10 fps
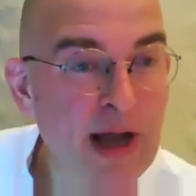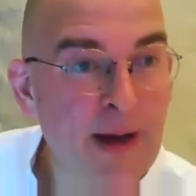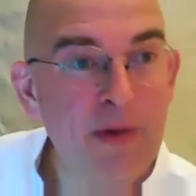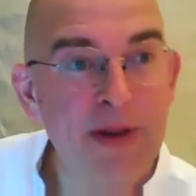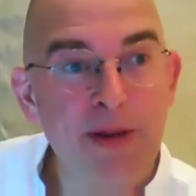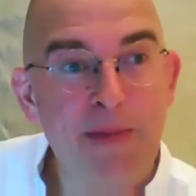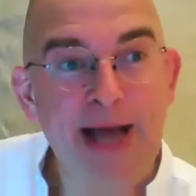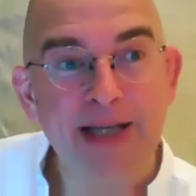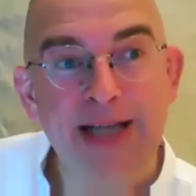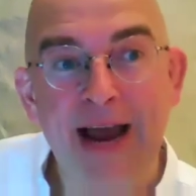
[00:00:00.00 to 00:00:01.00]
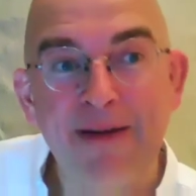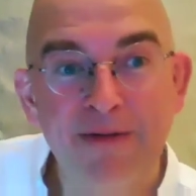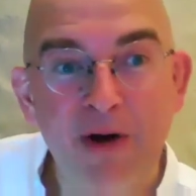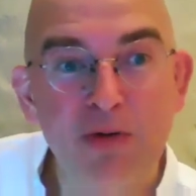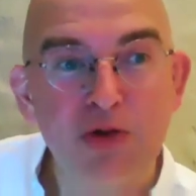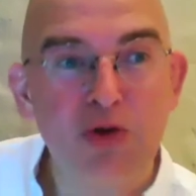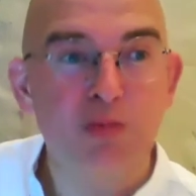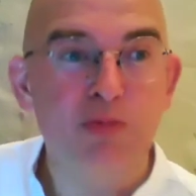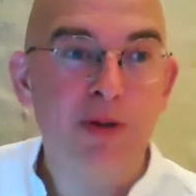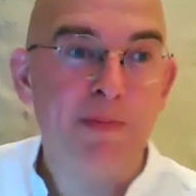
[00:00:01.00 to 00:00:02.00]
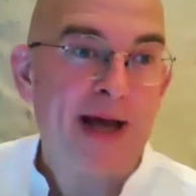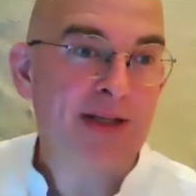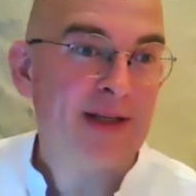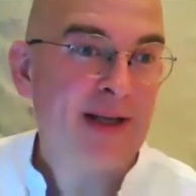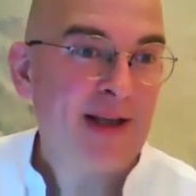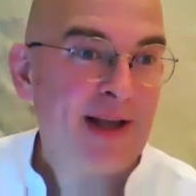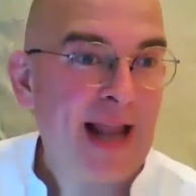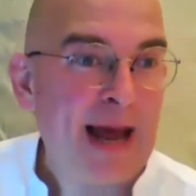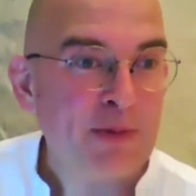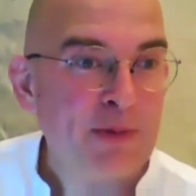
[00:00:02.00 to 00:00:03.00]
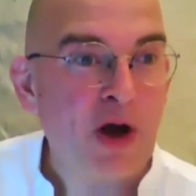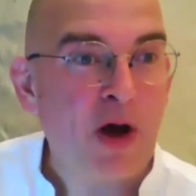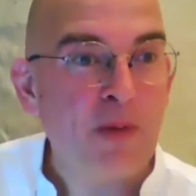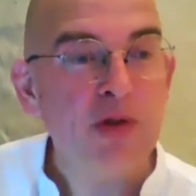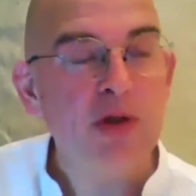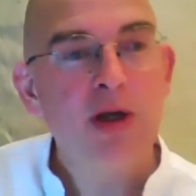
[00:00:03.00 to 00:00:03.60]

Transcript: And with the best iPhones comes the best laptops,